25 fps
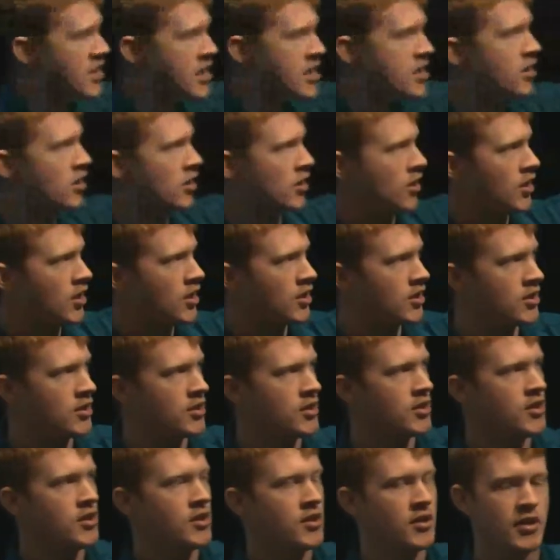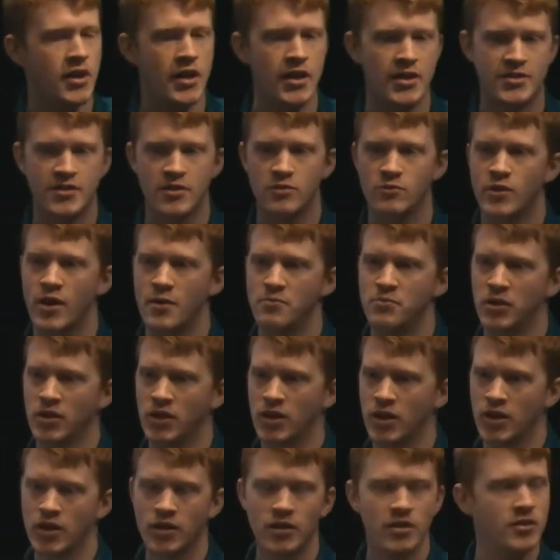eagle. It's a
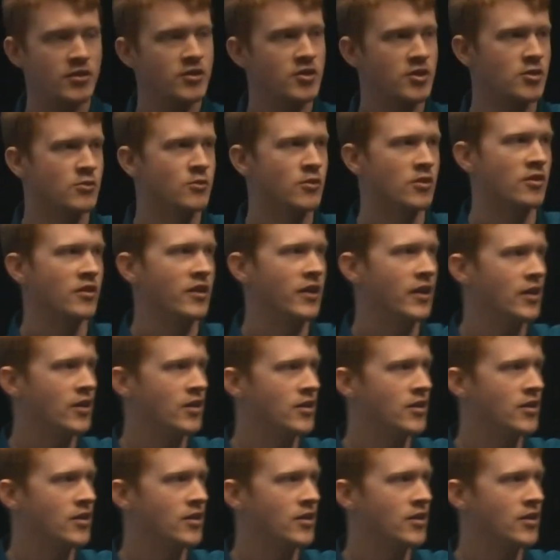replica, don't worry.